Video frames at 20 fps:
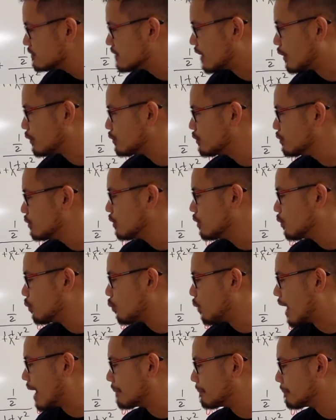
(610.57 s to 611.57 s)
value
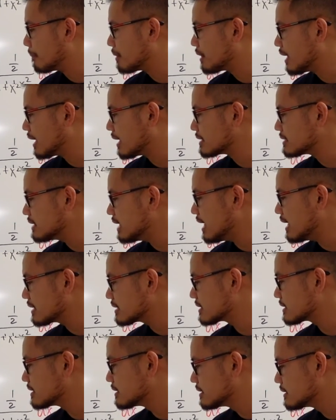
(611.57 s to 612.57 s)
1 plus
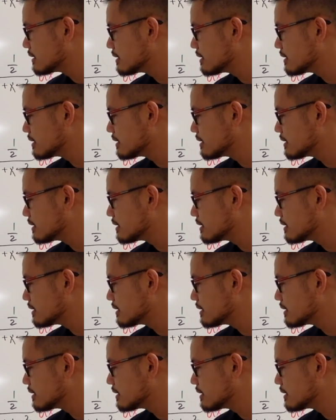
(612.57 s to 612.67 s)
x.